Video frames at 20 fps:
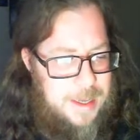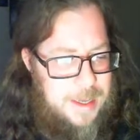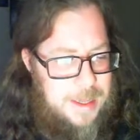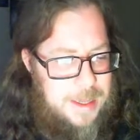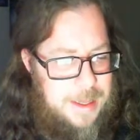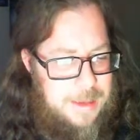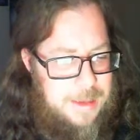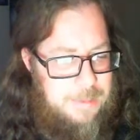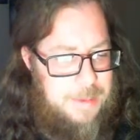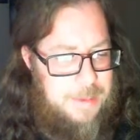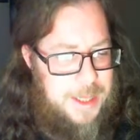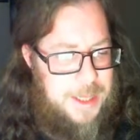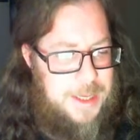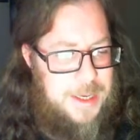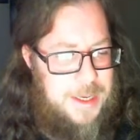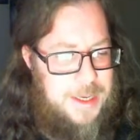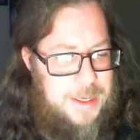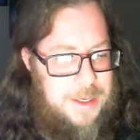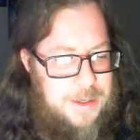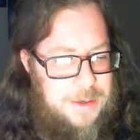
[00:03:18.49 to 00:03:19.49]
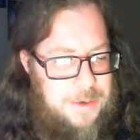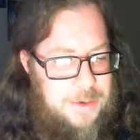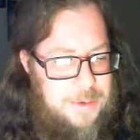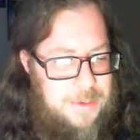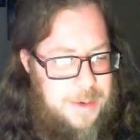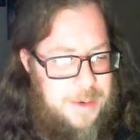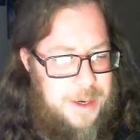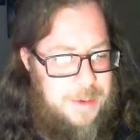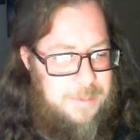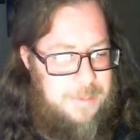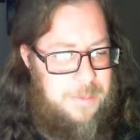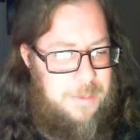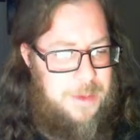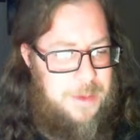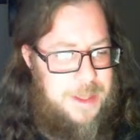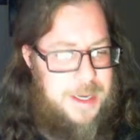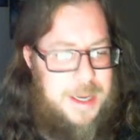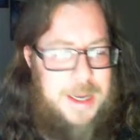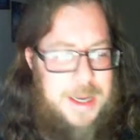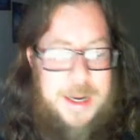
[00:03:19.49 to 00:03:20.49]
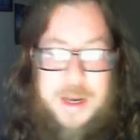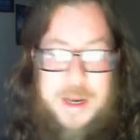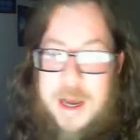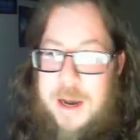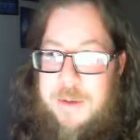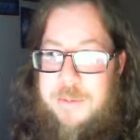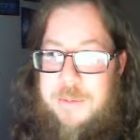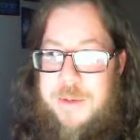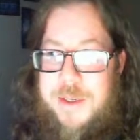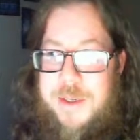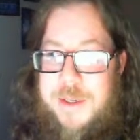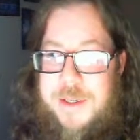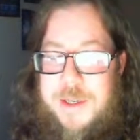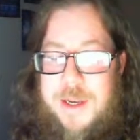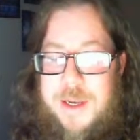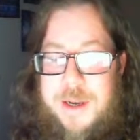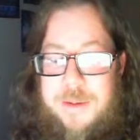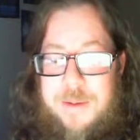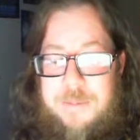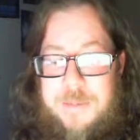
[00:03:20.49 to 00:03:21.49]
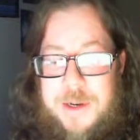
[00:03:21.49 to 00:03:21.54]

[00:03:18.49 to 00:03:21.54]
the ability to um, what they had done was uh,